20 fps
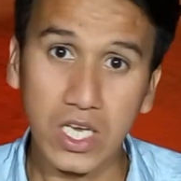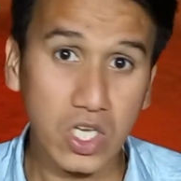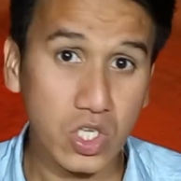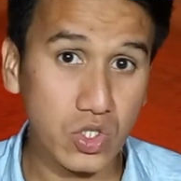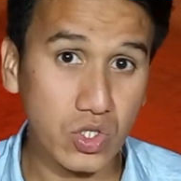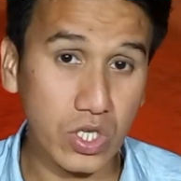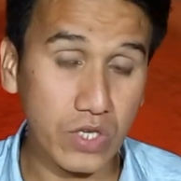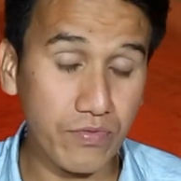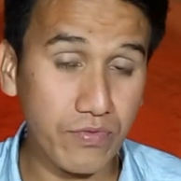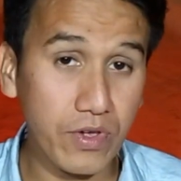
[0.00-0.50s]

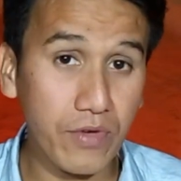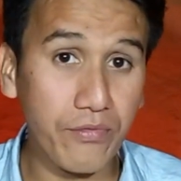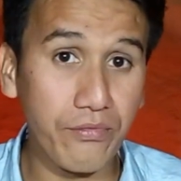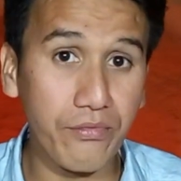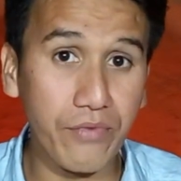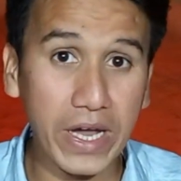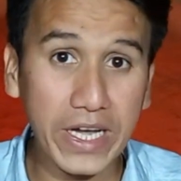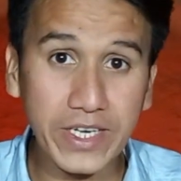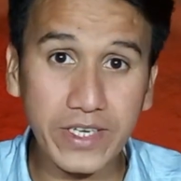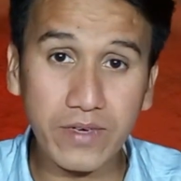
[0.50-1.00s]
So if we
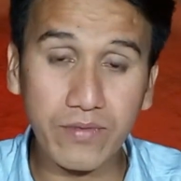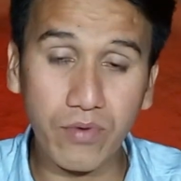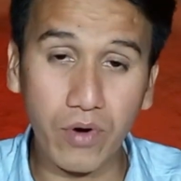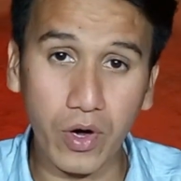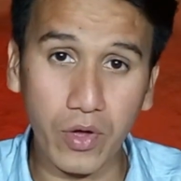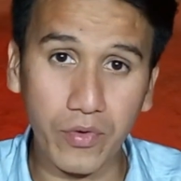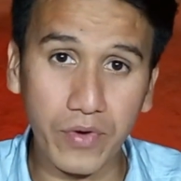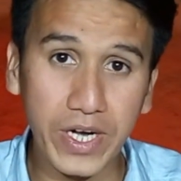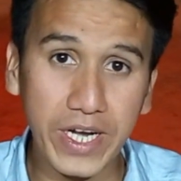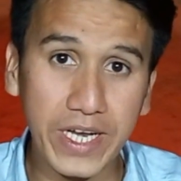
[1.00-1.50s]
went
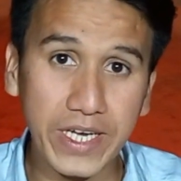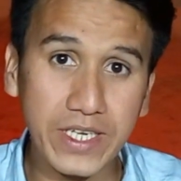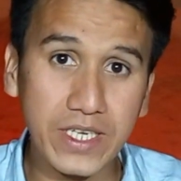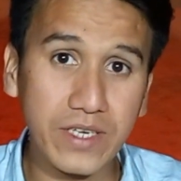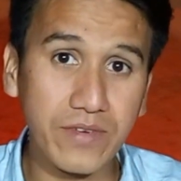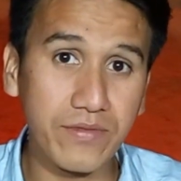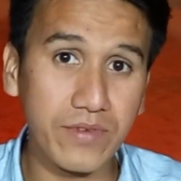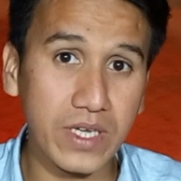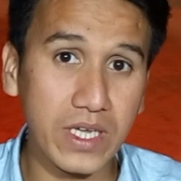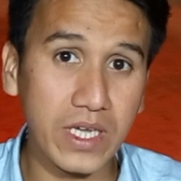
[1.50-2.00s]
forward and
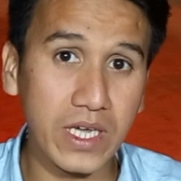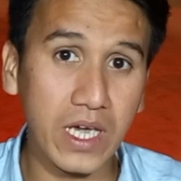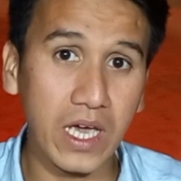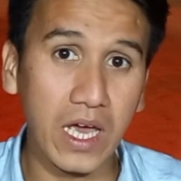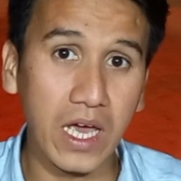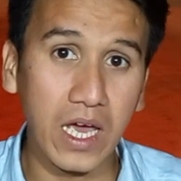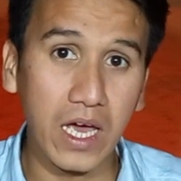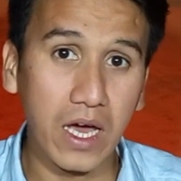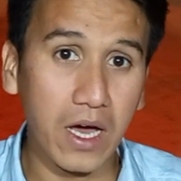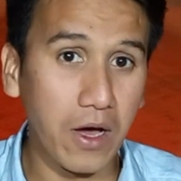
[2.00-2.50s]
we
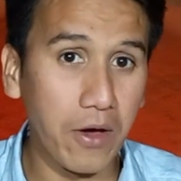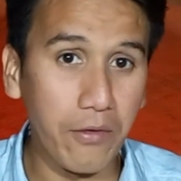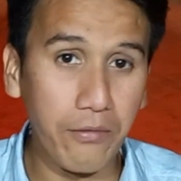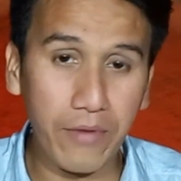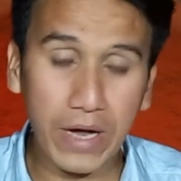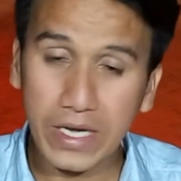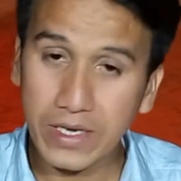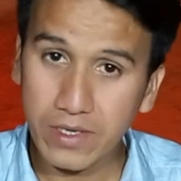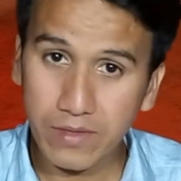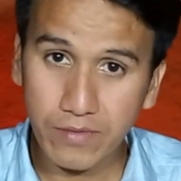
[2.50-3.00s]

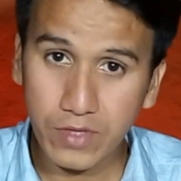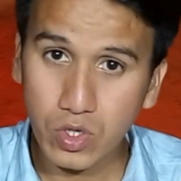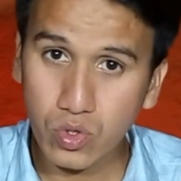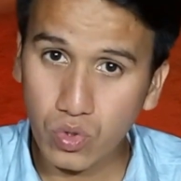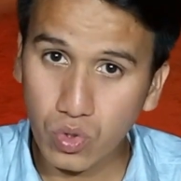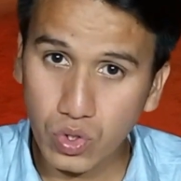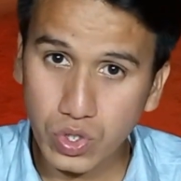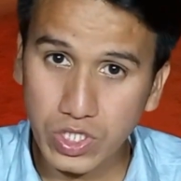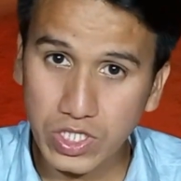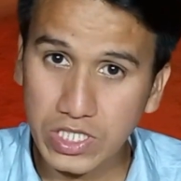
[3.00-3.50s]
went with
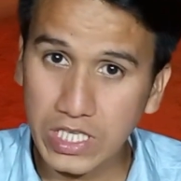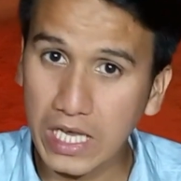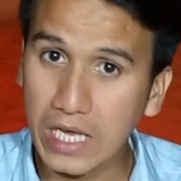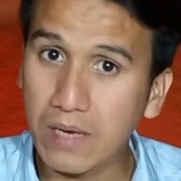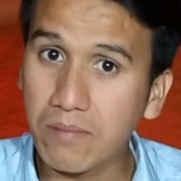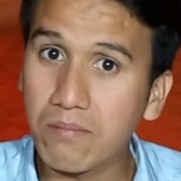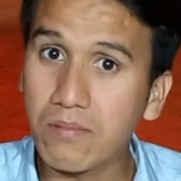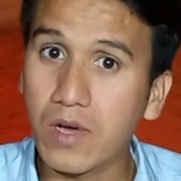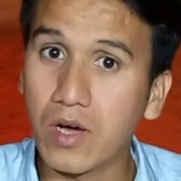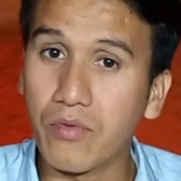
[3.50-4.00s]
those
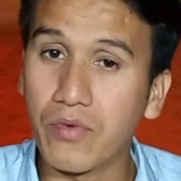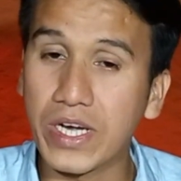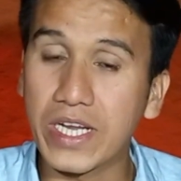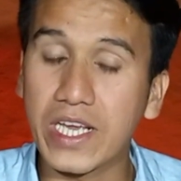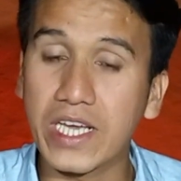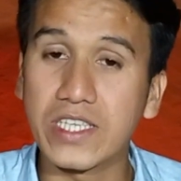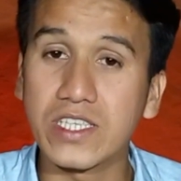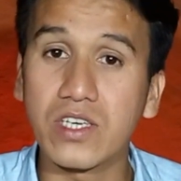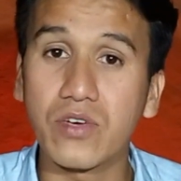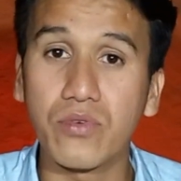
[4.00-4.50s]
same what you
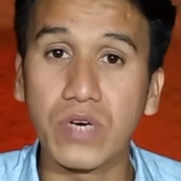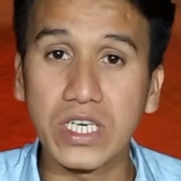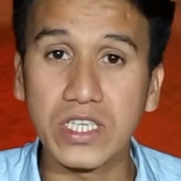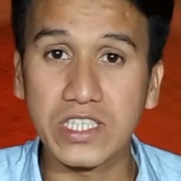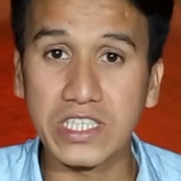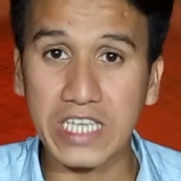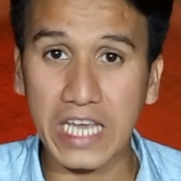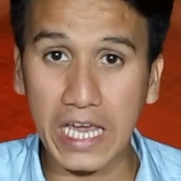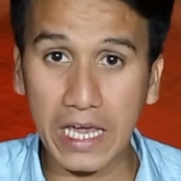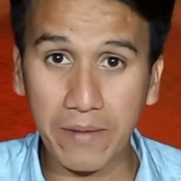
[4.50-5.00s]
can say what
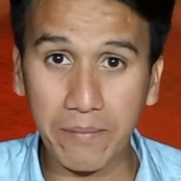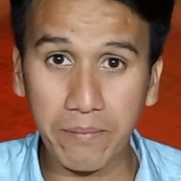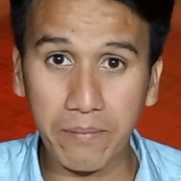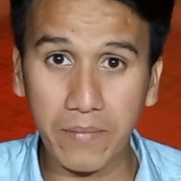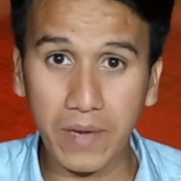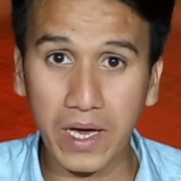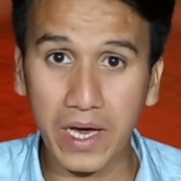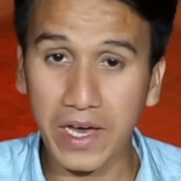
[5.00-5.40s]
same